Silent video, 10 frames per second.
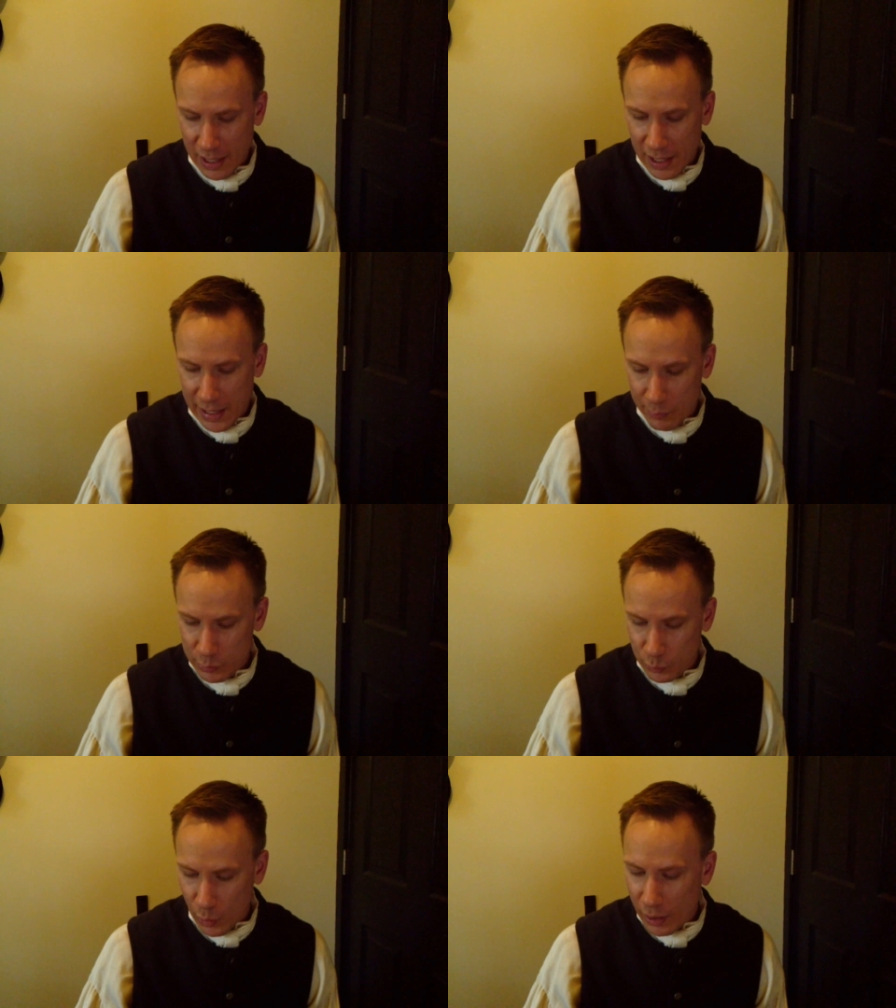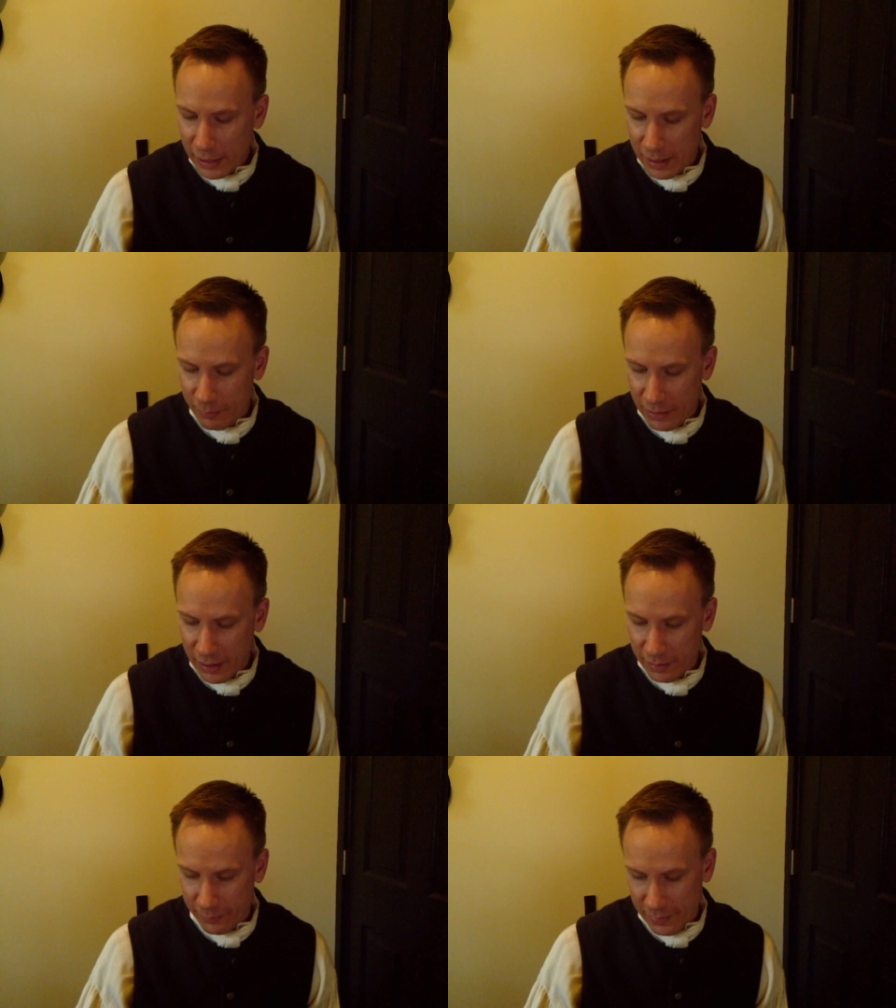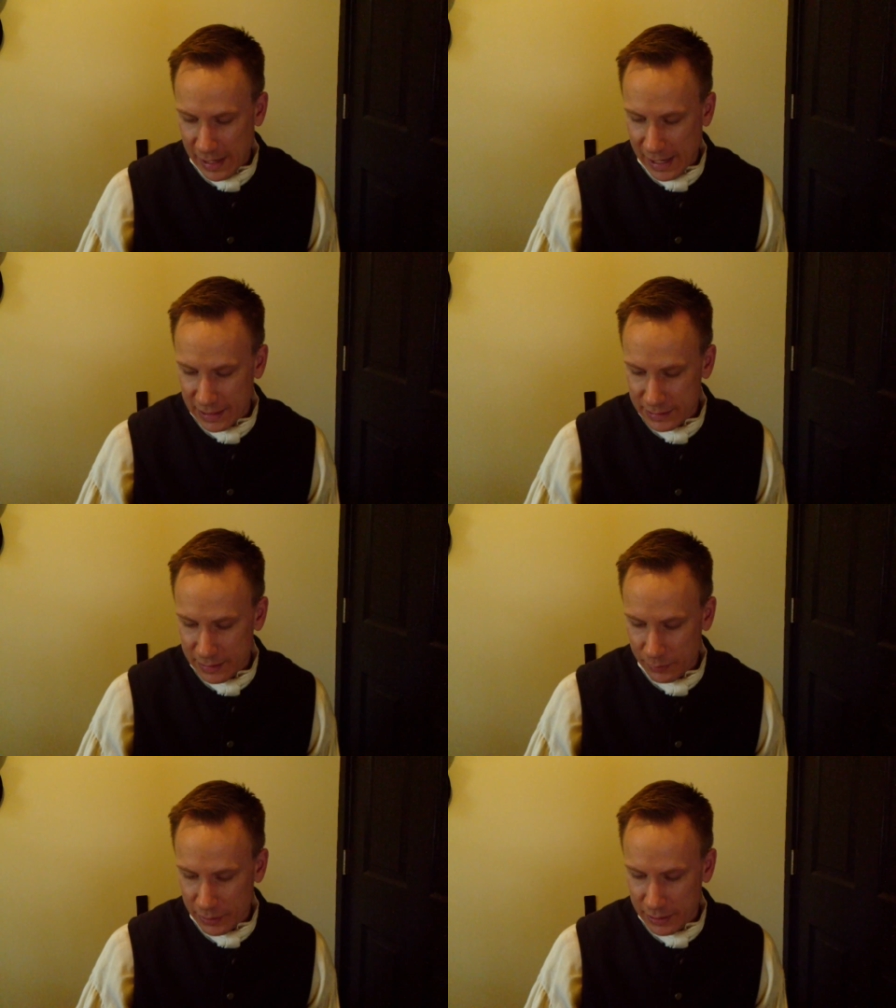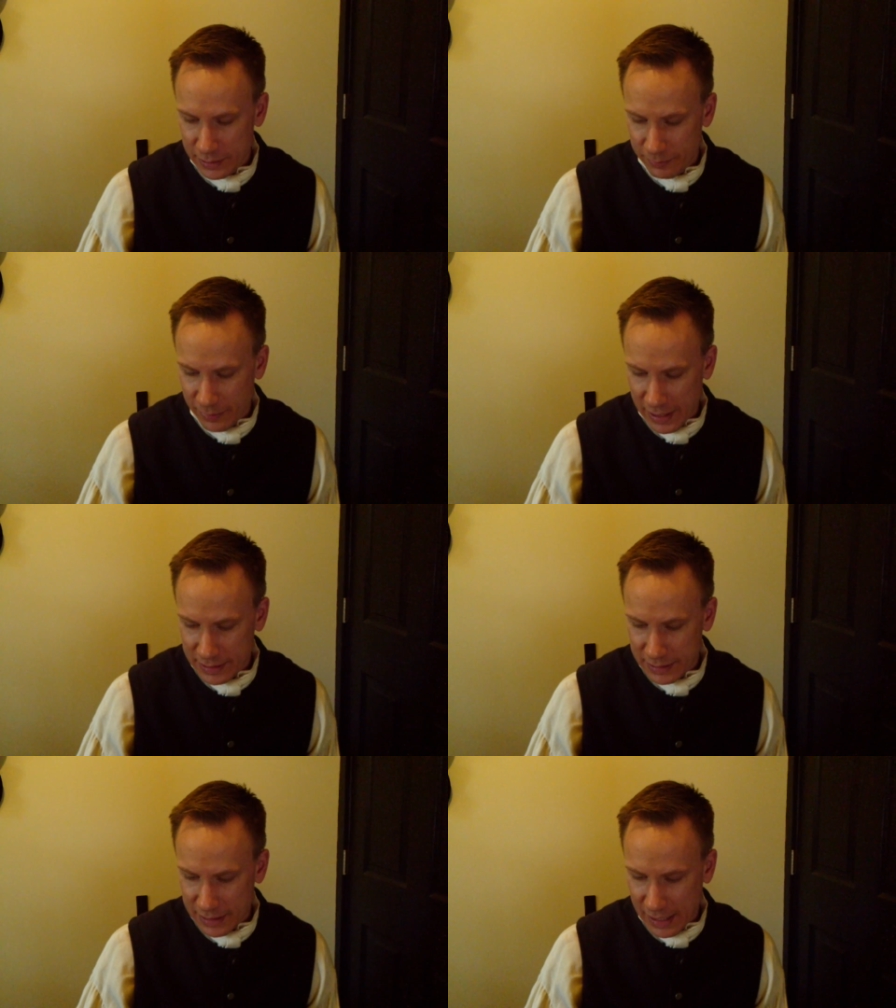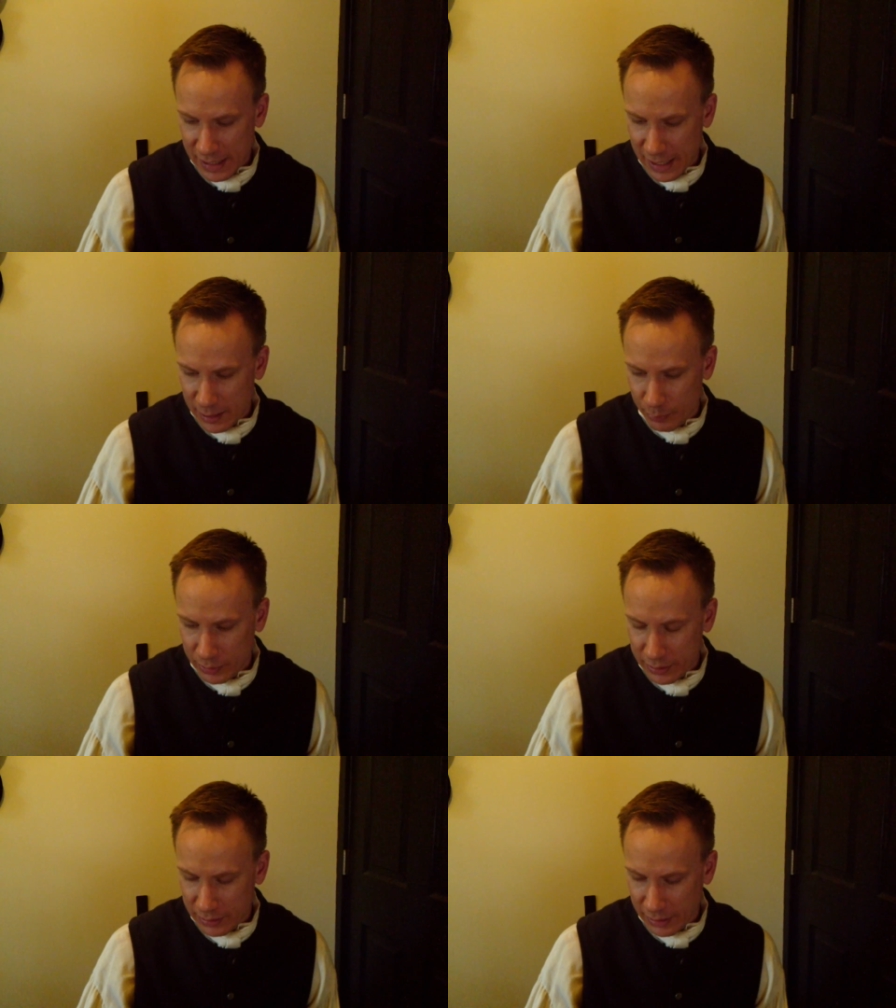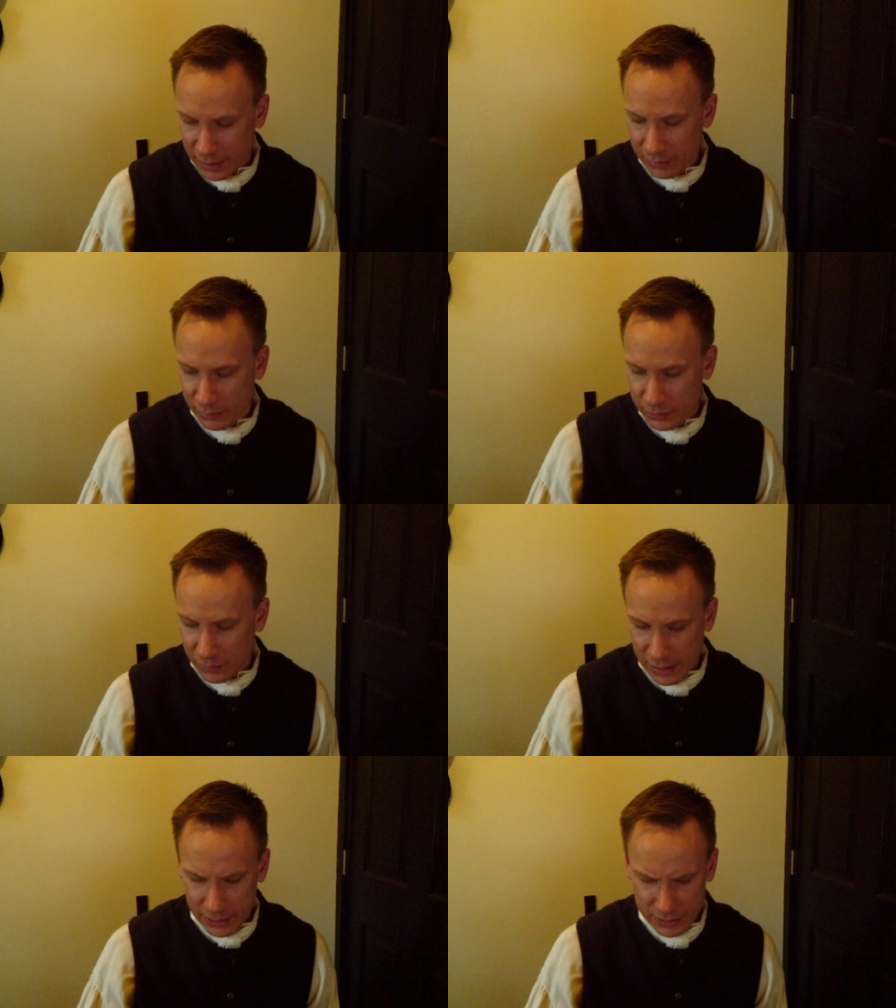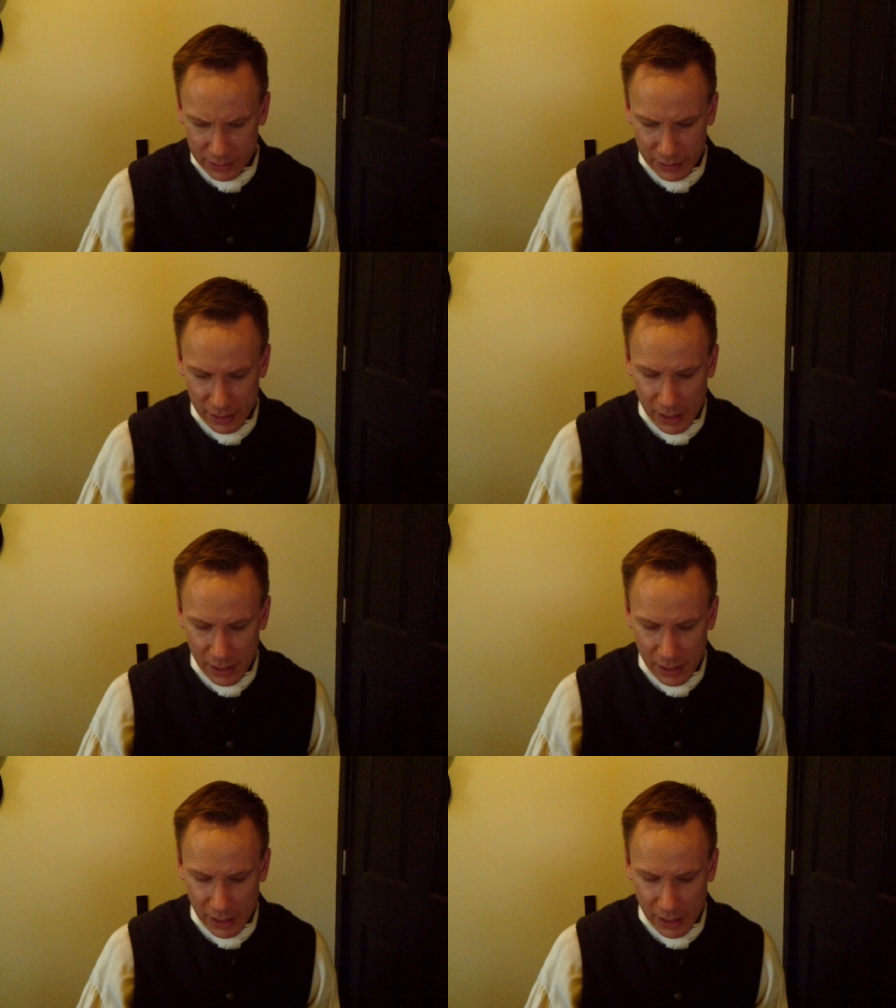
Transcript: He was walking very fast, with his face set at a particular direction.